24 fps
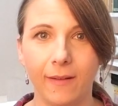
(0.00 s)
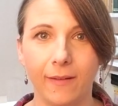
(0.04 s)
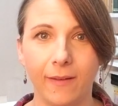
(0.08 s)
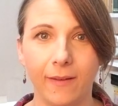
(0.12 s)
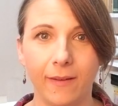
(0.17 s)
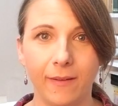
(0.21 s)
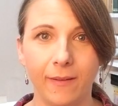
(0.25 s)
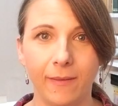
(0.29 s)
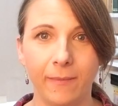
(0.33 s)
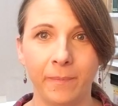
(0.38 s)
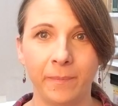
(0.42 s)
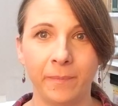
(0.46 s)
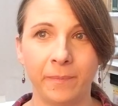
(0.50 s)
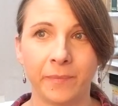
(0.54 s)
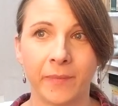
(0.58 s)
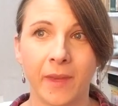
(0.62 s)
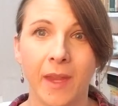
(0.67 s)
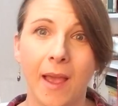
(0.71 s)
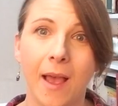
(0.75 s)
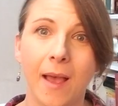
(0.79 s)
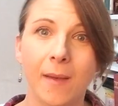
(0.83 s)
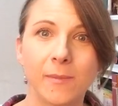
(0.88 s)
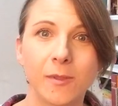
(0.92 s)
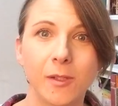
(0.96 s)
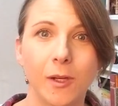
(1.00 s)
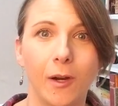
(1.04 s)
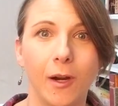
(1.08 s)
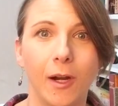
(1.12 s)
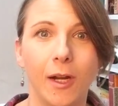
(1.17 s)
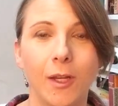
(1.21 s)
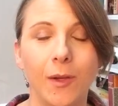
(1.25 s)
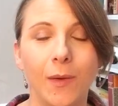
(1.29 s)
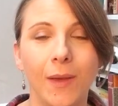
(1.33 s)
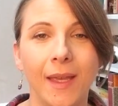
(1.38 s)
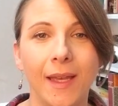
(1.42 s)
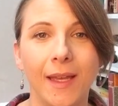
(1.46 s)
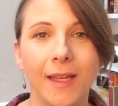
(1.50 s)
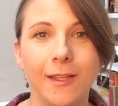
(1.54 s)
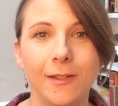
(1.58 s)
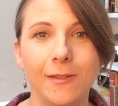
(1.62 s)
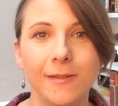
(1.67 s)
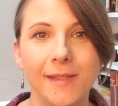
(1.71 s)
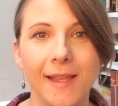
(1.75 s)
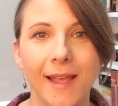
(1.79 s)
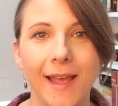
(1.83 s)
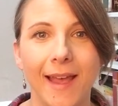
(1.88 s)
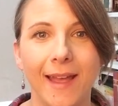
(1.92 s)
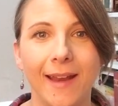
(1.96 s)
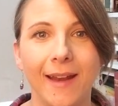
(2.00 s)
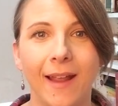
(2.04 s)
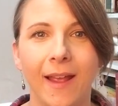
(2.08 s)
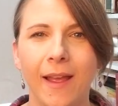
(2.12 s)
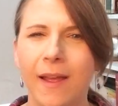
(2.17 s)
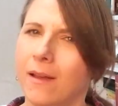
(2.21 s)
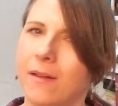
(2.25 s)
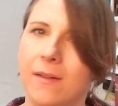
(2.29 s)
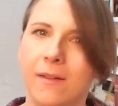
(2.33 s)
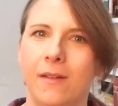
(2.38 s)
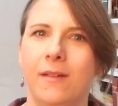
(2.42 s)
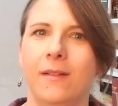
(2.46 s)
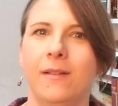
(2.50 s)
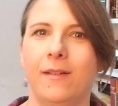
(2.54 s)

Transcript: I'm sorry, you can't use that.